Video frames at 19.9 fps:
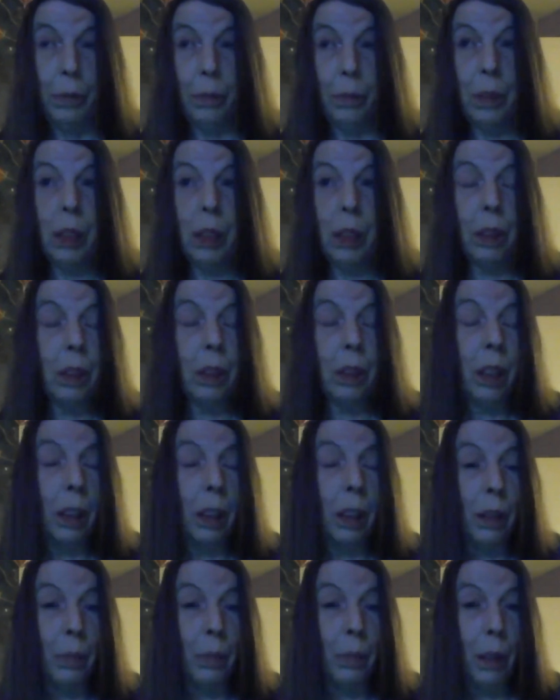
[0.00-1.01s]

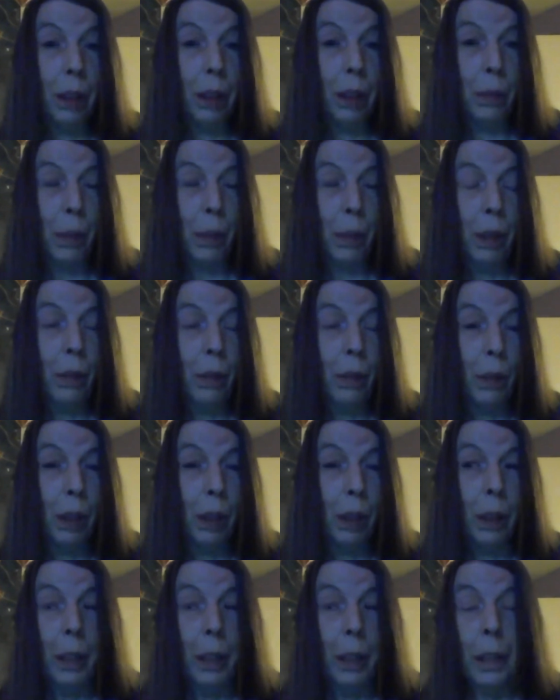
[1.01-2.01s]
study and mess about
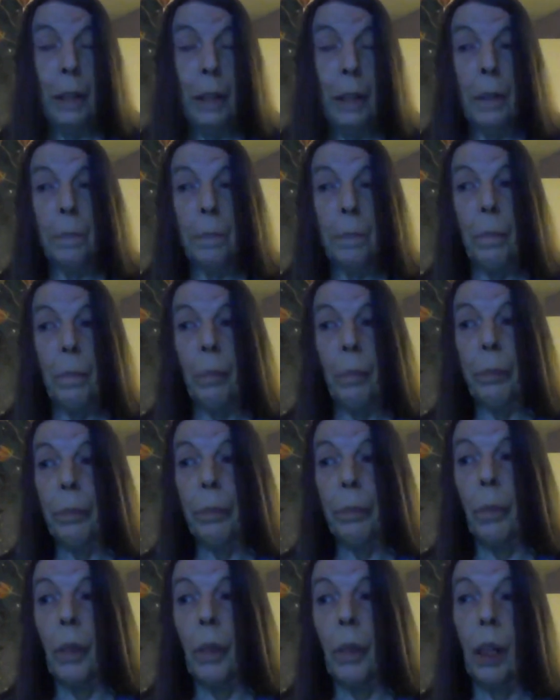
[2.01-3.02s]
with.
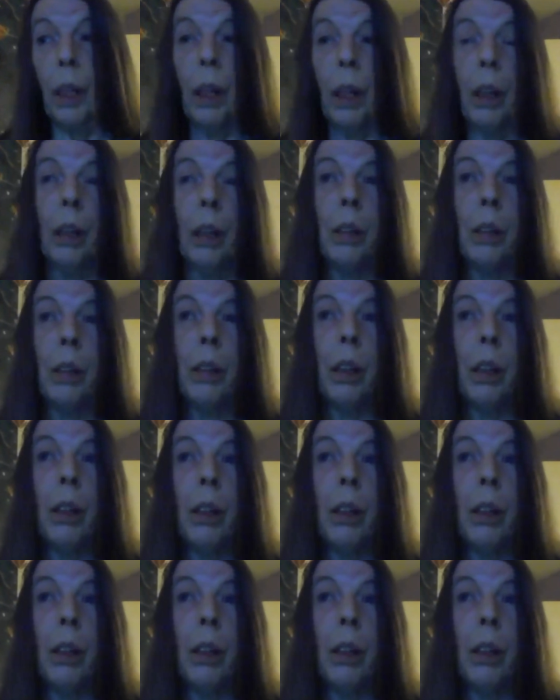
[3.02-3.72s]
And